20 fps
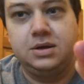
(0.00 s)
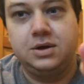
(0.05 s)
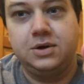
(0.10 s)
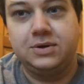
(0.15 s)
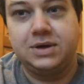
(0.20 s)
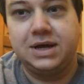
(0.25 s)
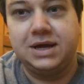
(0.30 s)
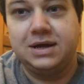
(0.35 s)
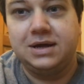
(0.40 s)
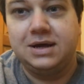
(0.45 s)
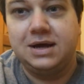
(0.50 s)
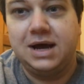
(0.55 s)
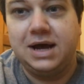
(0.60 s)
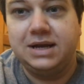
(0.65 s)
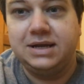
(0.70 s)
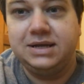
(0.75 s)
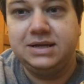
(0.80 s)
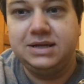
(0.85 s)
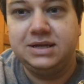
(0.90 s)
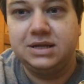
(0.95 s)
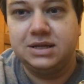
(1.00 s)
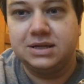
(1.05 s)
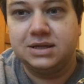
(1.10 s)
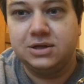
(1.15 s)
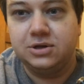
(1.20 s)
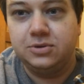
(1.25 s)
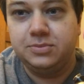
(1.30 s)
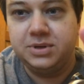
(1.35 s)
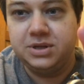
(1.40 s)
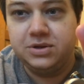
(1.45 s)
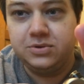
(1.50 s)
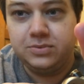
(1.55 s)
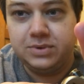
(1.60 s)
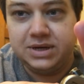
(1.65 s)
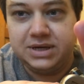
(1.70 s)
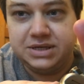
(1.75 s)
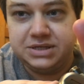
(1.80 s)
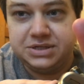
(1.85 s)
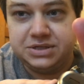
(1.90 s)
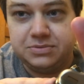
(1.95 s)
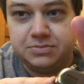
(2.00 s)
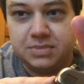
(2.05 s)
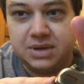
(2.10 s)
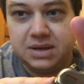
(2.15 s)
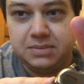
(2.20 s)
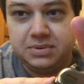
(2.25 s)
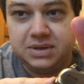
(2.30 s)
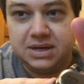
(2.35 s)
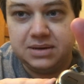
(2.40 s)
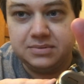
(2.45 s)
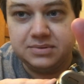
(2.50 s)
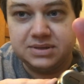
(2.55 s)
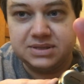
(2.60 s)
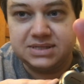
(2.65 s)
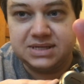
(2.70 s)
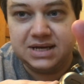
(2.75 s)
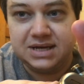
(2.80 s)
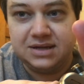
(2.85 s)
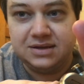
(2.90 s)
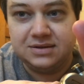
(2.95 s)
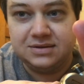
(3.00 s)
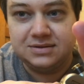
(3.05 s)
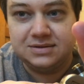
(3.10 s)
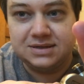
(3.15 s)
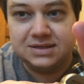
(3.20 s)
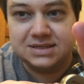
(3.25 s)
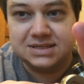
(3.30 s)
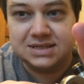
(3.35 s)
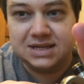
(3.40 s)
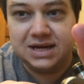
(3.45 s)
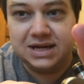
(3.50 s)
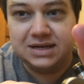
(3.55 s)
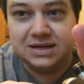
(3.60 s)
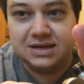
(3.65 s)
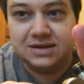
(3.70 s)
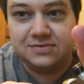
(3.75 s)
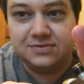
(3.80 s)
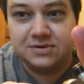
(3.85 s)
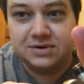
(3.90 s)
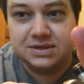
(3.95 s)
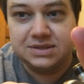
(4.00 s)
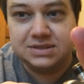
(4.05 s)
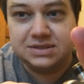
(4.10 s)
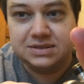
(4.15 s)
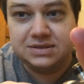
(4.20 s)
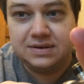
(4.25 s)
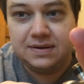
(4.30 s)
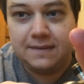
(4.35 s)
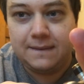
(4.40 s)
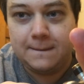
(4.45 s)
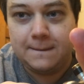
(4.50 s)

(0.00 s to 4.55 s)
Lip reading: Okay, I did it a little bit of the way, so you may be able to tell a slight difference.